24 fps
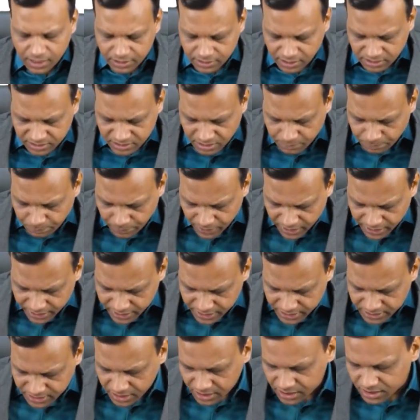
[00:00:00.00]
The simple
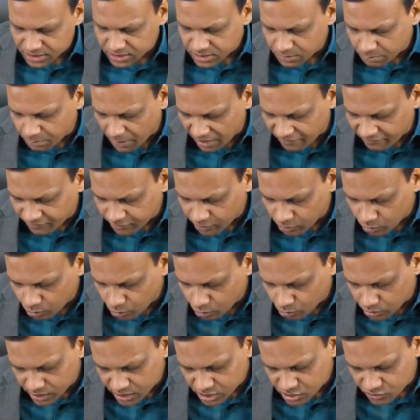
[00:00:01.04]
reason is
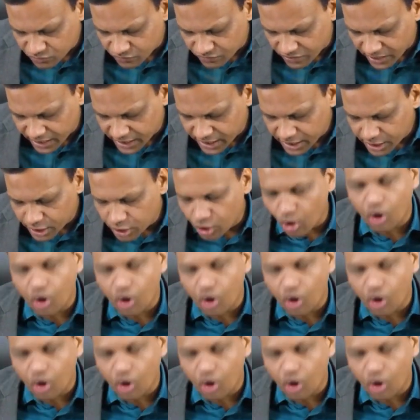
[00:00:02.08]
mefloquine is very